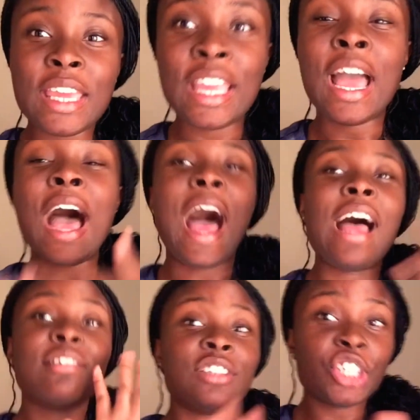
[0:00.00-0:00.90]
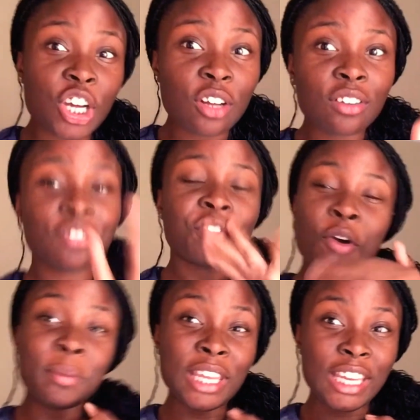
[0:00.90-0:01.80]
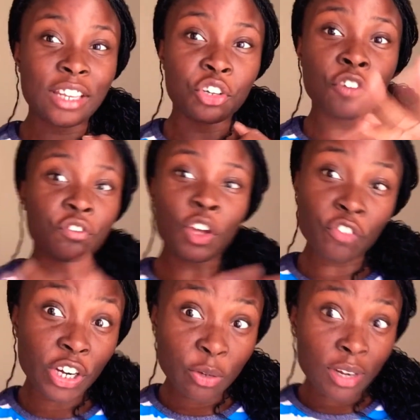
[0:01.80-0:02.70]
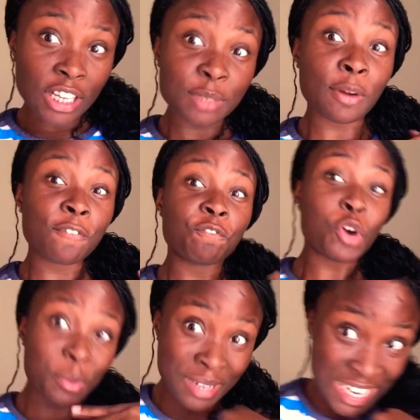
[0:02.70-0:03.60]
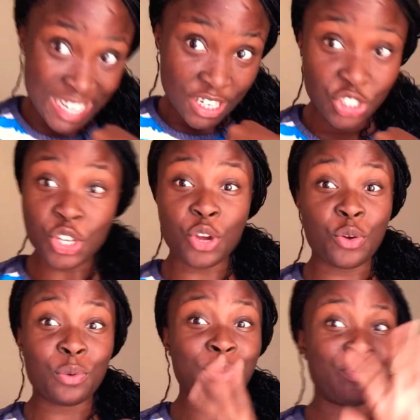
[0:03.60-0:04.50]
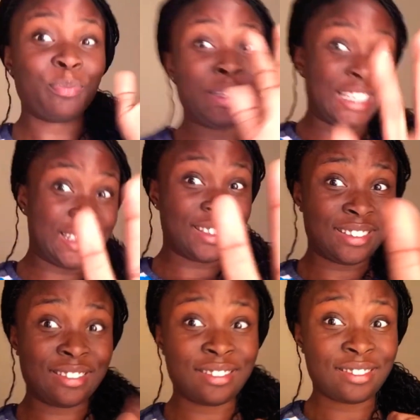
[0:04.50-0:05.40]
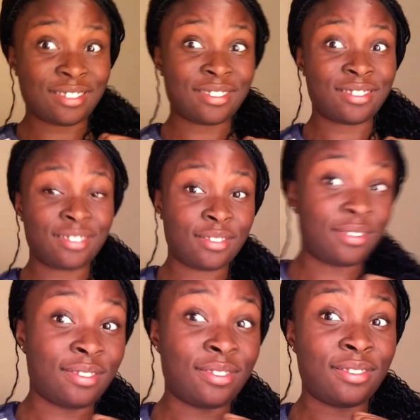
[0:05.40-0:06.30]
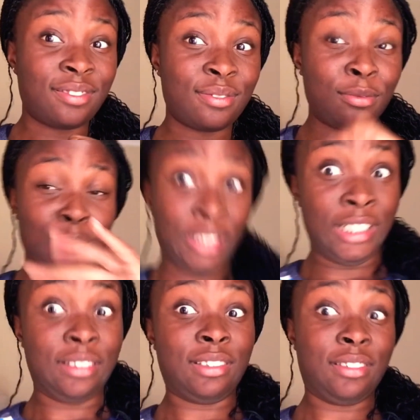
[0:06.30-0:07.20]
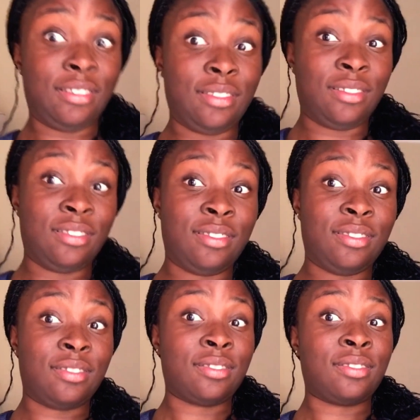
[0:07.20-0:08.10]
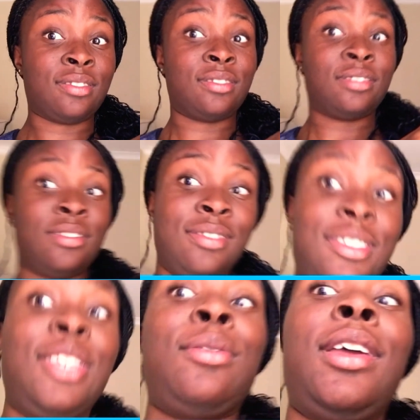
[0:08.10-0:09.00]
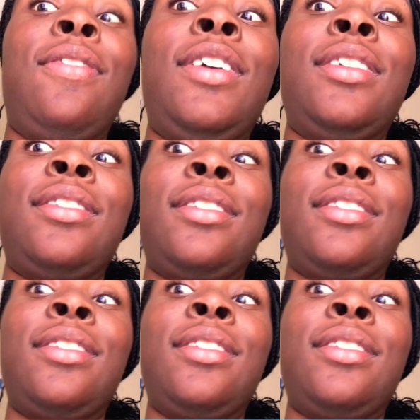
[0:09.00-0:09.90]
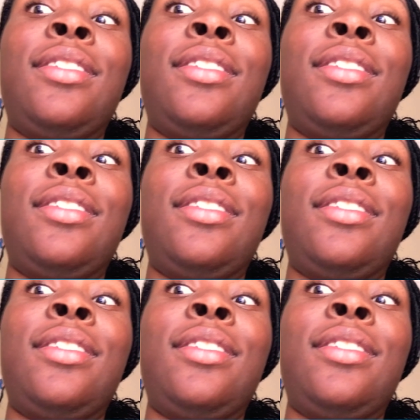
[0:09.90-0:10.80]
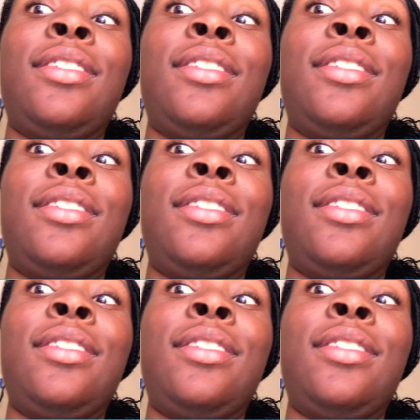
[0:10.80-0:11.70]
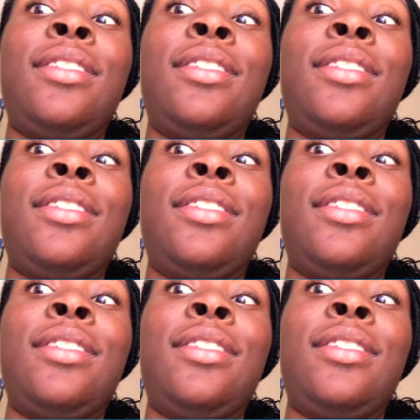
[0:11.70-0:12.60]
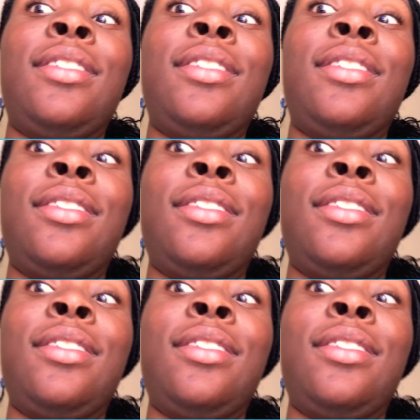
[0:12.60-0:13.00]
for 2 days. I'd feel absolutely disgusting. But, you know, if you don't do that, that's okay. You know, it's fine. But, you know, as long as you don't stink, if you don't stink, then, you know, keep on going. Just be hygienic, please. You know, that's what I meant, so.